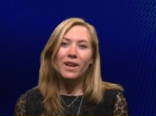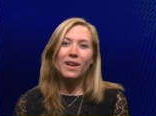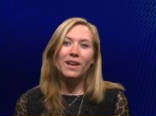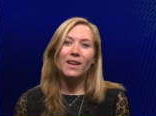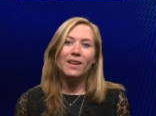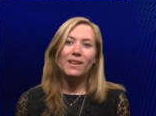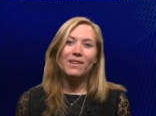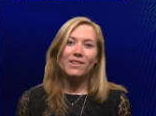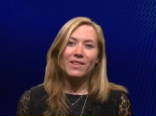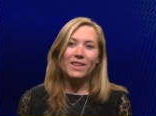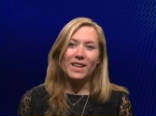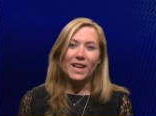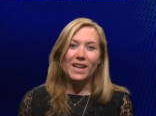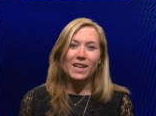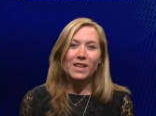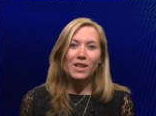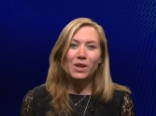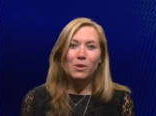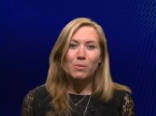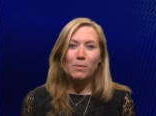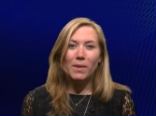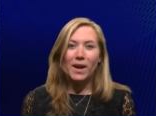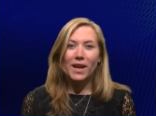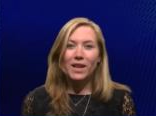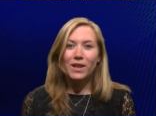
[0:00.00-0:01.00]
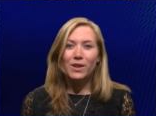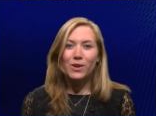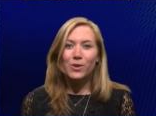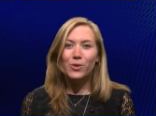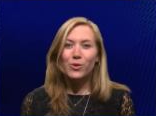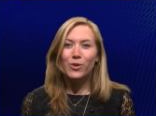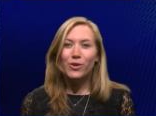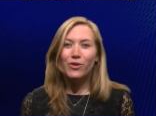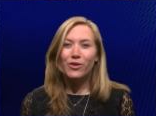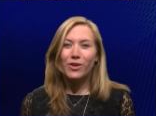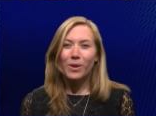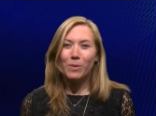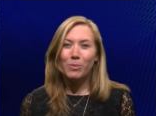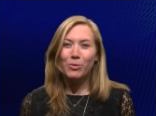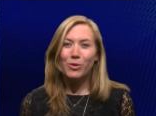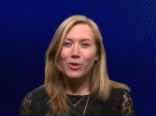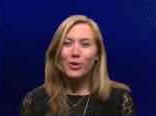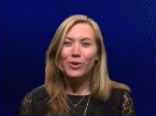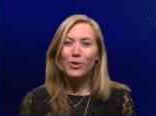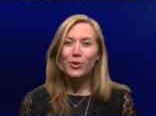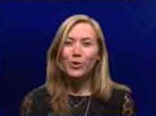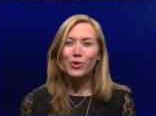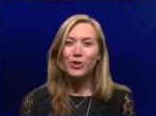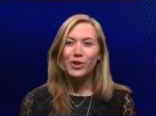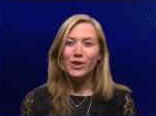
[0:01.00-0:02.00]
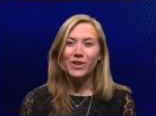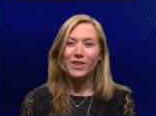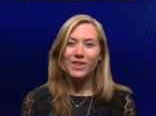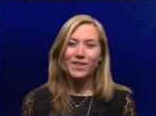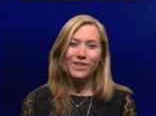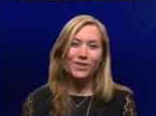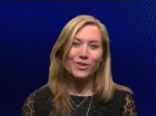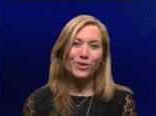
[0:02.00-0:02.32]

as then you might use a substitution